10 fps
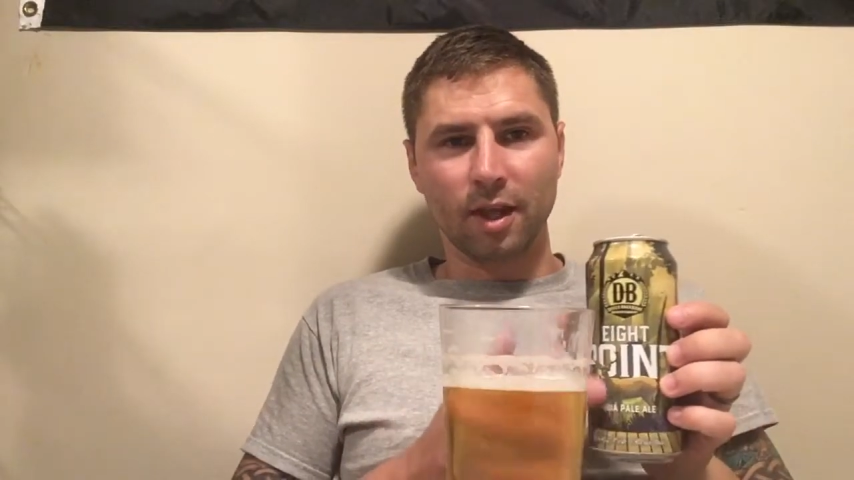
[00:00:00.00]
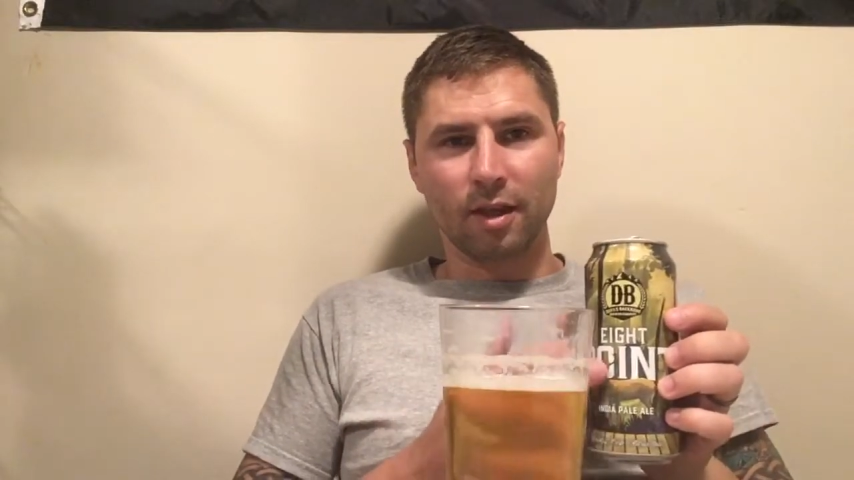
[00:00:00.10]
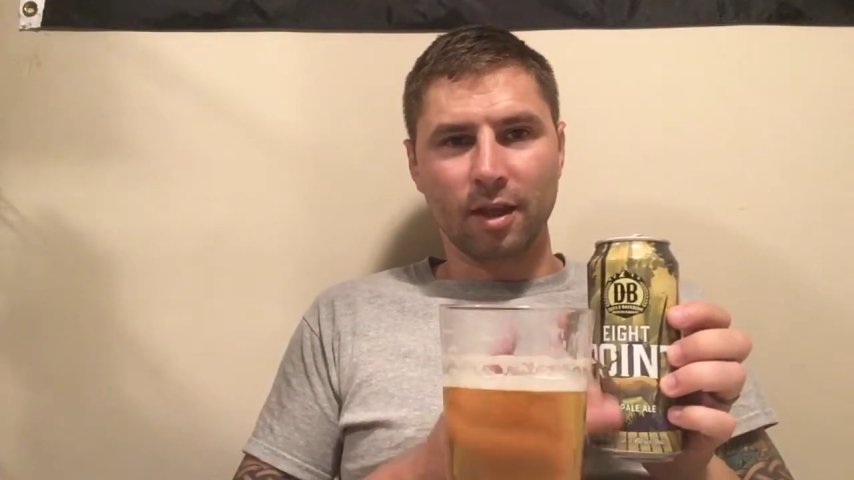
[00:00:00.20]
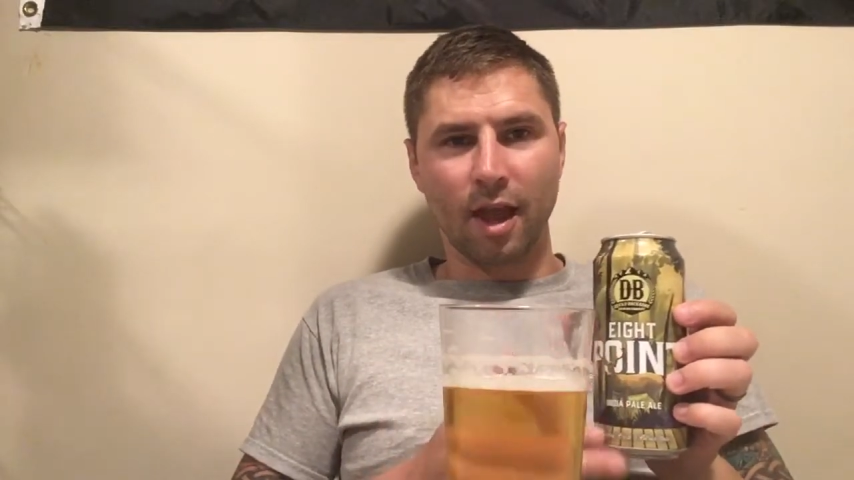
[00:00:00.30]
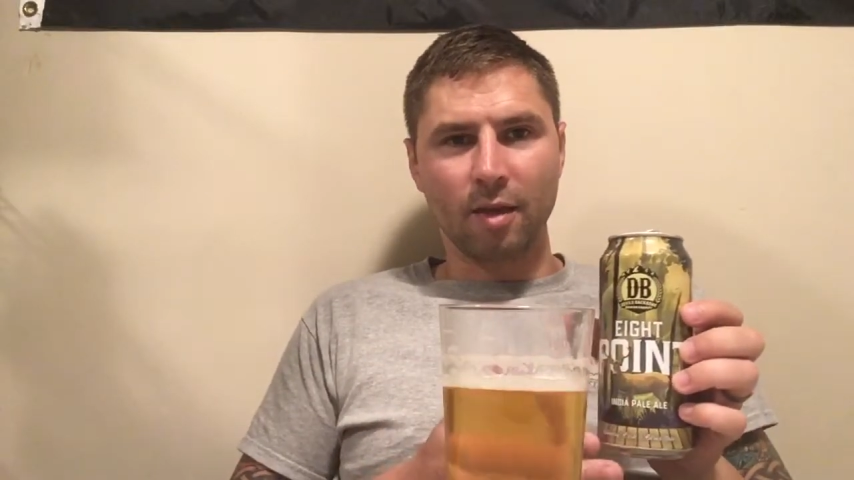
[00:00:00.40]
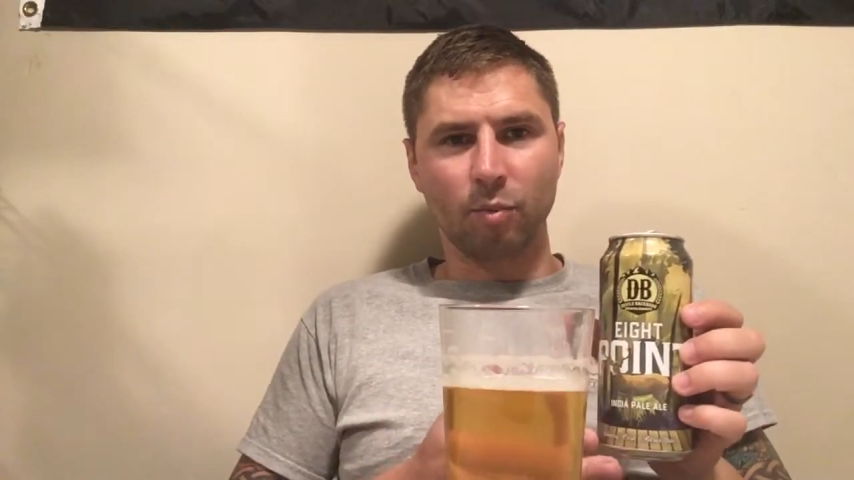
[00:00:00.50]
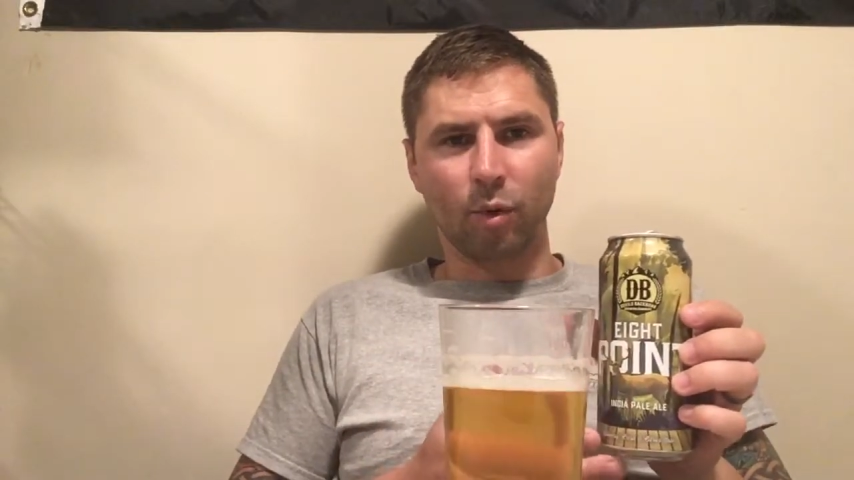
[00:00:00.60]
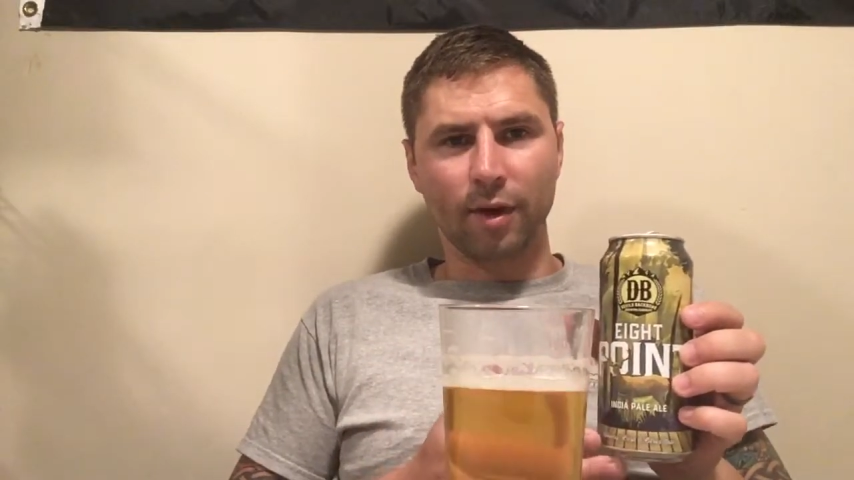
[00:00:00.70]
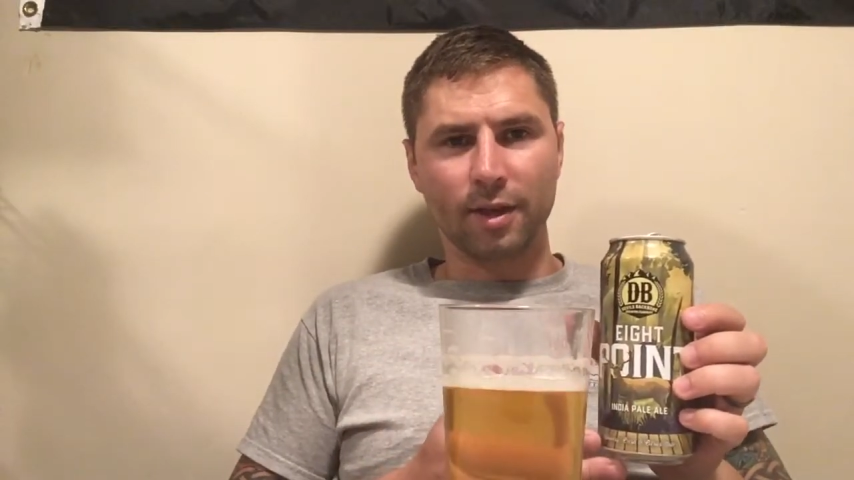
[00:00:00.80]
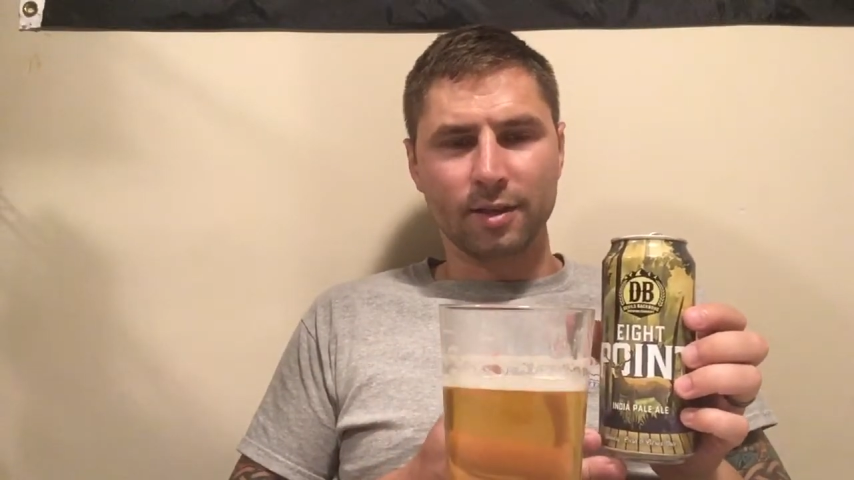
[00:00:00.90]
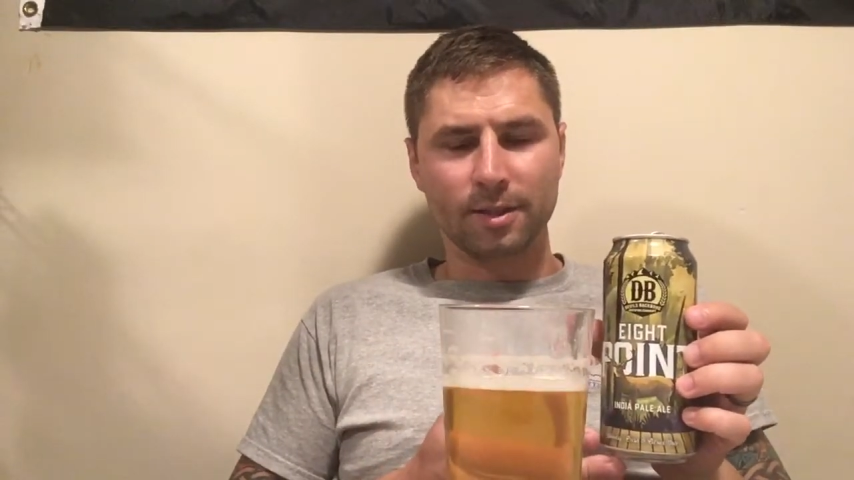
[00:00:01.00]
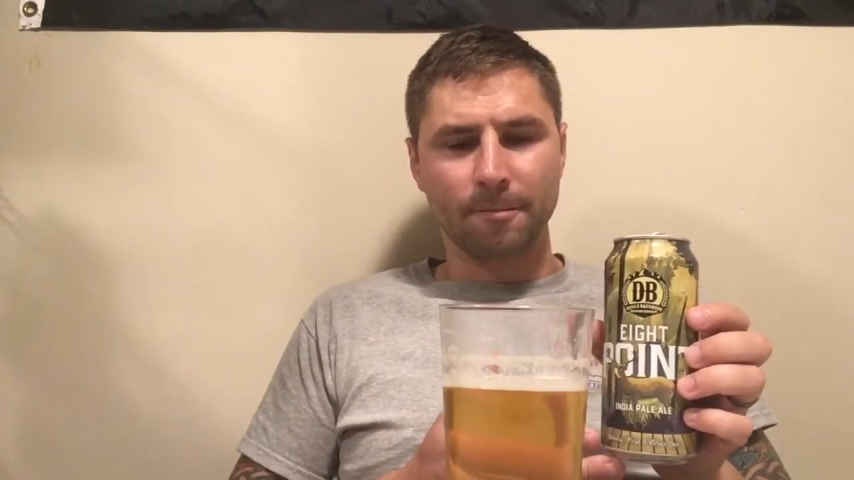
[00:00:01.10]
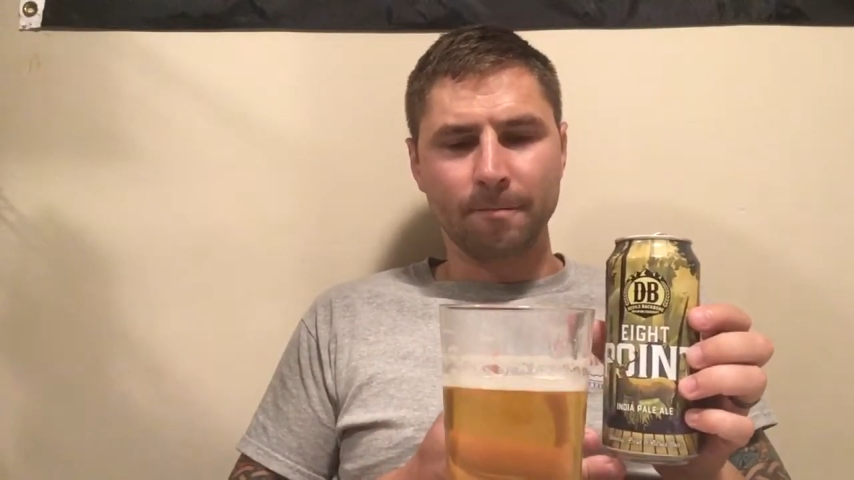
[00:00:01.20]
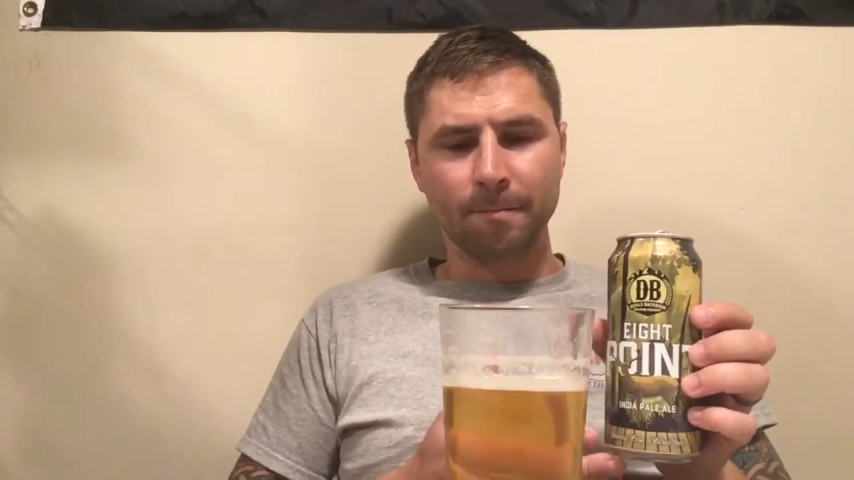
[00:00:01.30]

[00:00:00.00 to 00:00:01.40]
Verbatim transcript: uh, the eight point is,